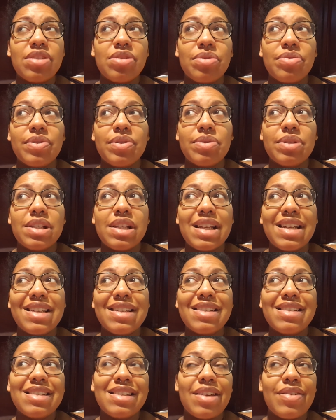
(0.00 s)
So if it was
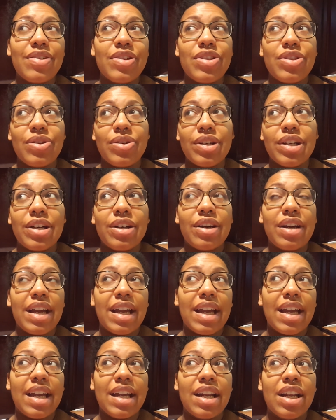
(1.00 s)
like 7:30 or
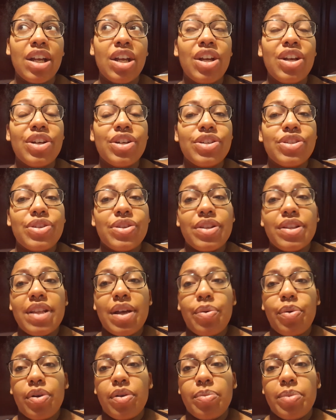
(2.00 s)
8, so then
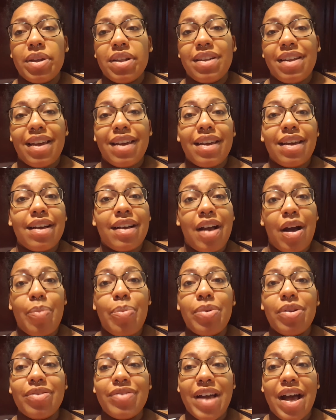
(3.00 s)
that would have been like a
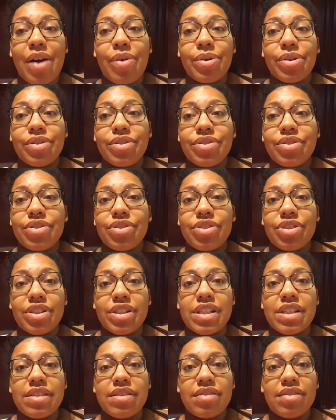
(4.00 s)
couple of hours
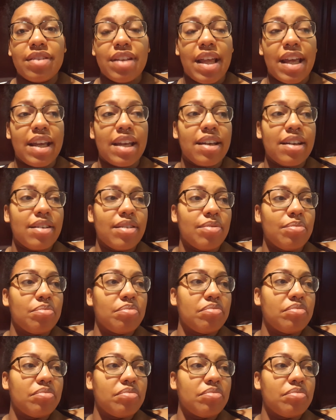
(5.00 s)
just like